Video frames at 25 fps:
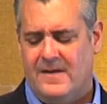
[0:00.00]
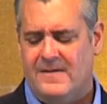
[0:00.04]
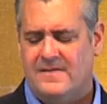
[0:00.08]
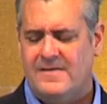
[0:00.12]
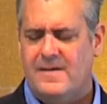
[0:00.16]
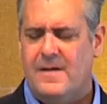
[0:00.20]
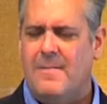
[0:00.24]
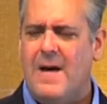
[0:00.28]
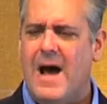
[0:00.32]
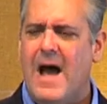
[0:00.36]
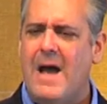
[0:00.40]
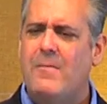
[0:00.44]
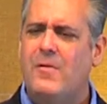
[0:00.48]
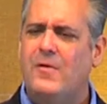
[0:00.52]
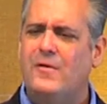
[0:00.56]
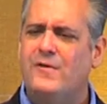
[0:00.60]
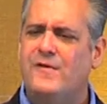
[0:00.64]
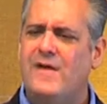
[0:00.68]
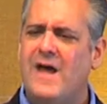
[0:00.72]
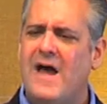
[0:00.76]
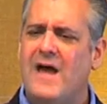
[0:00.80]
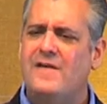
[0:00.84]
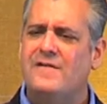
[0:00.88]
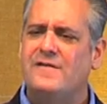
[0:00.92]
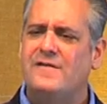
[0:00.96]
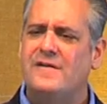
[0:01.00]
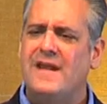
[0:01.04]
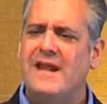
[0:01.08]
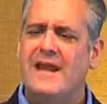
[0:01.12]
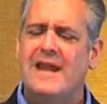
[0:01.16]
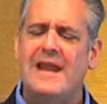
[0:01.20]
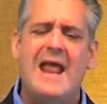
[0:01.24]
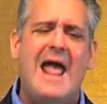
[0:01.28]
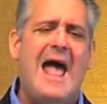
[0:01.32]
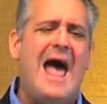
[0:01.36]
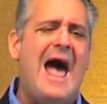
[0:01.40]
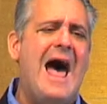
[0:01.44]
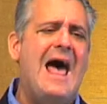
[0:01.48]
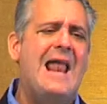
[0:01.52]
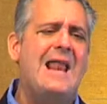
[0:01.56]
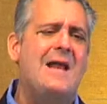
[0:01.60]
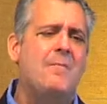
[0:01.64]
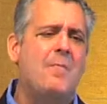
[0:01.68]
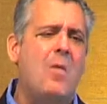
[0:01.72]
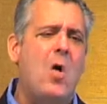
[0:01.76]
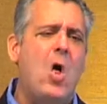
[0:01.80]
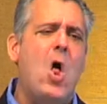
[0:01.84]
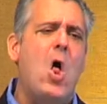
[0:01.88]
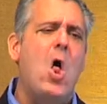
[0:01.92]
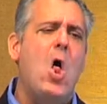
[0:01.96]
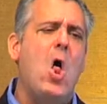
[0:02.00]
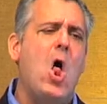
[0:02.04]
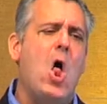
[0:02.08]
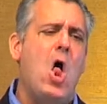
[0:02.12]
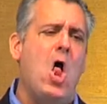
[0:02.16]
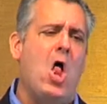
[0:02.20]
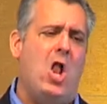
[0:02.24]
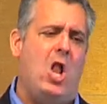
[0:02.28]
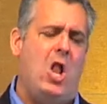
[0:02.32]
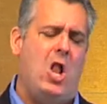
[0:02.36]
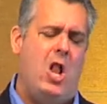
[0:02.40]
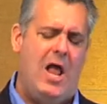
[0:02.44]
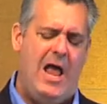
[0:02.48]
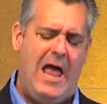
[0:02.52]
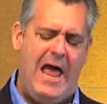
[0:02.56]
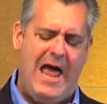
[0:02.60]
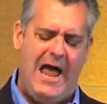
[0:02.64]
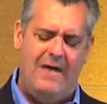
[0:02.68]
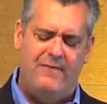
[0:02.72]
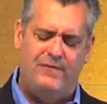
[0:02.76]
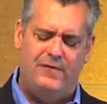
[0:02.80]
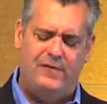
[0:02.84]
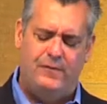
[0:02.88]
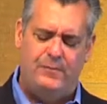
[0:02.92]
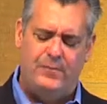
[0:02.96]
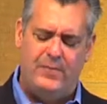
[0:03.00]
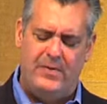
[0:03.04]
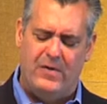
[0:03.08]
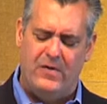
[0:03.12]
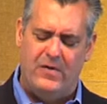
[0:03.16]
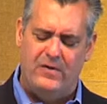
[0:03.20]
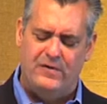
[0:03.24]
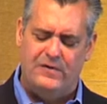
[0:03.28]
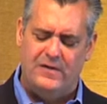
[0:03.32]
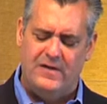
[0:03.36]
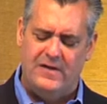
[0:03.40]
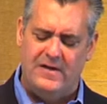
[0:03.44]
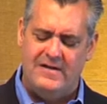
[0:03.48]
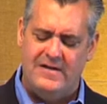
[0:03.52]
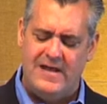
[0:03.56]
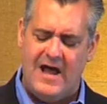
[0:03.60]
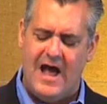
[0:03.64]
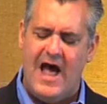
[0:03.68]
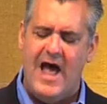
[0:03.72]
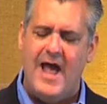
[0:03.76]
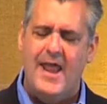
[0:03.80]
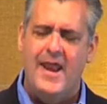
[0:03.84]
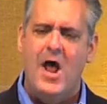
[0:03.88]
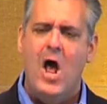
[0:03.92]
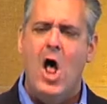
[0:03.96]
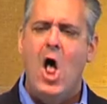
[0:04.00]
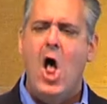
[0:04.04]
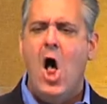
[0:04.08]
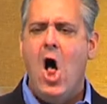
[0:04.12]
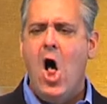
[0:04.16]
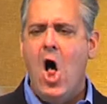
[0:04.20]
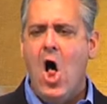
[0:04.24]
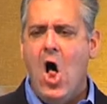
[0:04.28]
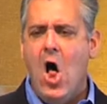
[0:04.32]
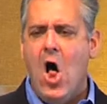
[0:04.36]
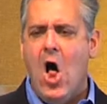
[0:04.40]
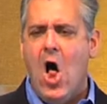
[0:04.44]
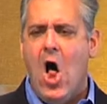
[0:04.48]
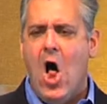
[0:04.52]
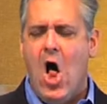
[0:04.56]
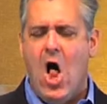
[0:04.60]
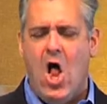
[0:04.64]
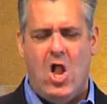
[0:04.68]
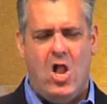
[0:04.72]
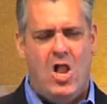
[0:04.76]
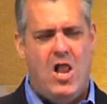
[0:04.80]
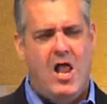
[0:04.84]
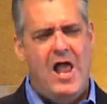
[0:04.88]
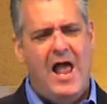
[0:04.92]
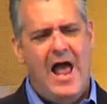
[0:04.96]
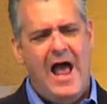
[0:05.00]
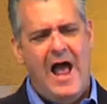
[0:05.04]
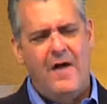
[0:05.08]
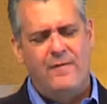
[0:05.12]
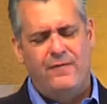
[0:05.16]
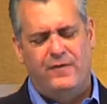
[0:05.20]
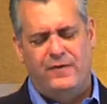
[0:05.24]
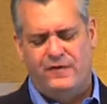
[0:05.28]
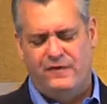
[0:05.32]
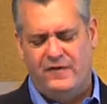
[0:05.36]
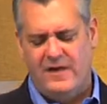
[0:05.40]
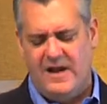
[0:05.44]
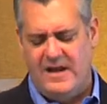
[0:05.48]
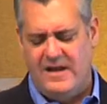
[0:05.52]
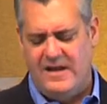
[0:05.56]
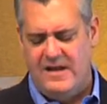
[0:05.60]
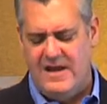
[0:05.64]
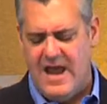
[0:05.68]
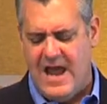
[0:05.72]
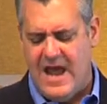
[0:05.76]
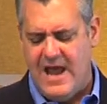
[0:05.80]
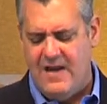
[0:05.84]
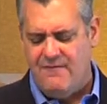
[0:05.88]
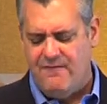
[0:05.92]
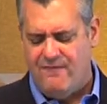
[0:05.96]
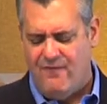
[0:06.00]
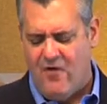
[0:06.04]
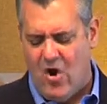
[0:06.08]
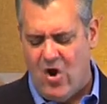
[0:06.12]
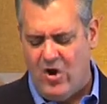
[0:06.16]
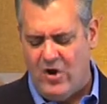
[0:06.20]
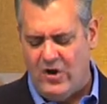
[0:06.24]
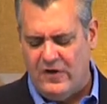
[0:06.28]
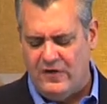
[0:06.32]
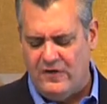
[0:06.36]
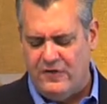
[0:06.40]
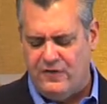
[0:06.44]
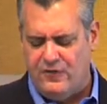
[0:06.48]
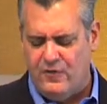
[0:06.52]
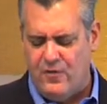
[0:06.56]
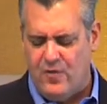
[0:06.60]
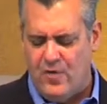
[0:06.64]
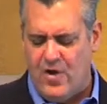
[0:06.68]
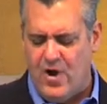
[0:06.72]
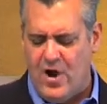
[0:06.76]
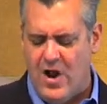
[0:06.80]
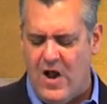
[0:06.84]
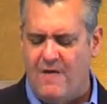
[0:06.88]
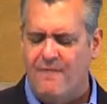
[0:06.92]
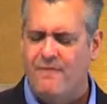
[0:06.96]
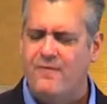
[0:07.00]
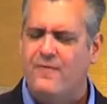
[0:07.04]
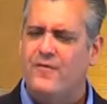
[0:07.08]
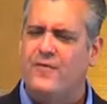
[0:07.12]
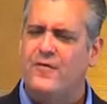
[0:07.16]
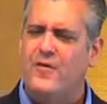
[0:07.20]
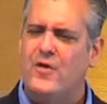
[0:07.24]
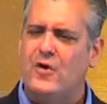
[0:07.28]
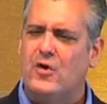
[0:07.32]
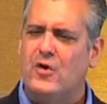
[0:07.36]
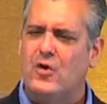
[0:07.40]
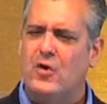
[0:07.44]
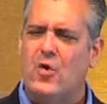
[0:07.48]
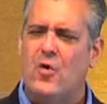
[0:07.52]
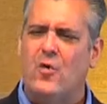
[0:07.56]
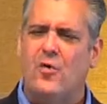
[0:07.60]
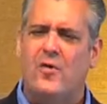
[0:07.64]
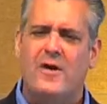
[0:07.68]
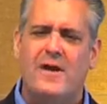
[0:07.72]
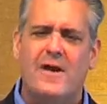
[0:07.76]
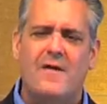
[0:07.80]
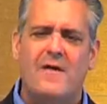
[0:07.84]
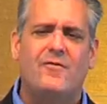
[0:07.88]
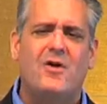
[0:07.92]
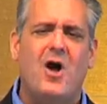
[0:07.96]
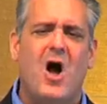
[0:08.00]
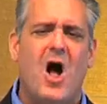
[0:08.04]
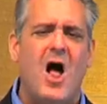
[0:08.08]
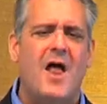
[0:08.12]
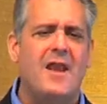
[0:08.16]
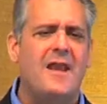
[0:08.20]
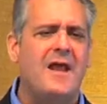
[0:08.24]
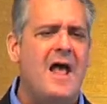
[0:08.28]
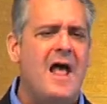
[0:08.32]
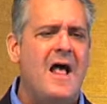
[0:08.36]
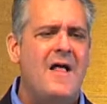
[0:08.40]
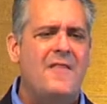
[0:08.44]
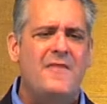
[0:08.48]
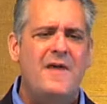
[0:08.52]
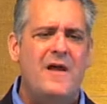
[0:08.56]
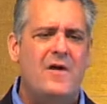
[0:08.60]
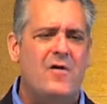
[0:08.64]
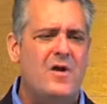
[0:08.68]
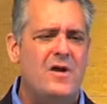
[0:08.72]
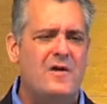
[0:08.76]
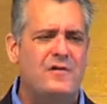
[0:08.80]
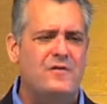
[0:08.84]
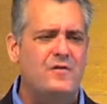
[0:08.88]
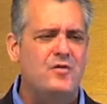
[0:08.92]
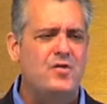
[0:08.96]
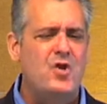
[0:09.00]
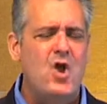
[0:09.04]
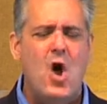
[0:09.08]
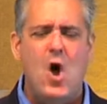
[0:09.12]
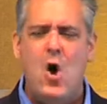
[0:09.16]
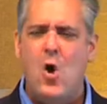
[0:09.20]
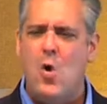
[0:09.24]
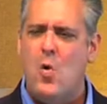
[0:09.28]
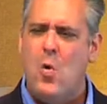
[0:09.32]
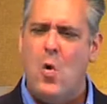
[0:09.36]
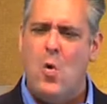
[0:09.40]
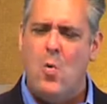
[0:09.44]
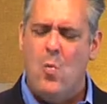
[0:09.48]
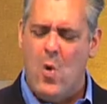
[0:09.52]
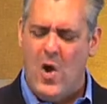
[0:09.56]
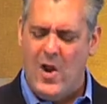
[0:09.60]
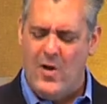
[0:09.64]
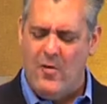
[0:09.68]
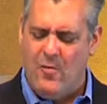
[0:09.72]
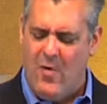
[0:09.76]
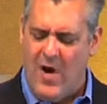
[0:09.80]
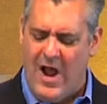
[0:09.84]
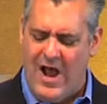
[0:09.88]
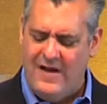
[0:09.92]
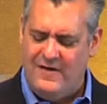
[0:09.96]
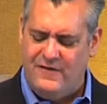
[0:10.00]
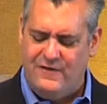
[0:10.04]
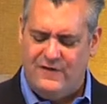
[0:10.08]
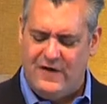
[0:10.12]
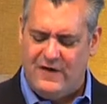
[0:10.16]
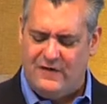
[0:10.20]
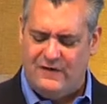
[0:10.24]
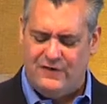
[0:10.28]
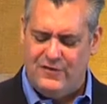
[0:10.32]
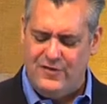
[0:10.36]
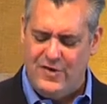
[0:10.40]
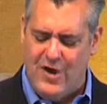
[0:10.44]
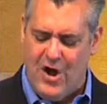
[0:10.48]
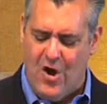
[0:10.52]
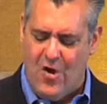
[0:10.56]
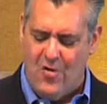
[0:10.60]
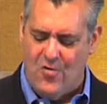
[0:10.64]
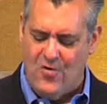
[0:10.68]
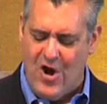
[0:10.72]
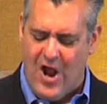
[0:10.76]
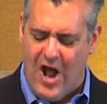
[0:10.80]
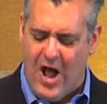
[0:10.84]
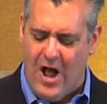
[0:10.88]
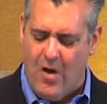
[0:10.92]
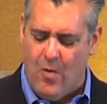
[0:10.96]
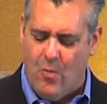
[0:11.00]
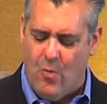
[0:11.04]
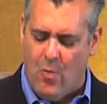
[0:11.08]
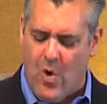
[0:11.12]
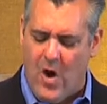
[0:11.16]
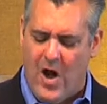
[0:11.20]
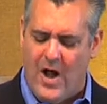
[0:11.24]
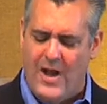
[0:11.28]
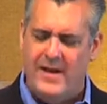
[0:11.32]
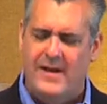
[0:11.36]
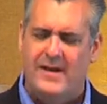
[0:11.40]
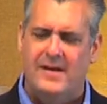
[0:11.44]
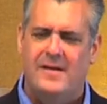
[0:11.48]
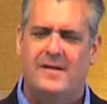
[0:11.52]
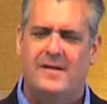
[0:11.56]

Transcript: The Bible says, In Adam, all have spiritually died. All have sinned and fallen short of the glory of God. There is no one righteous. No, not one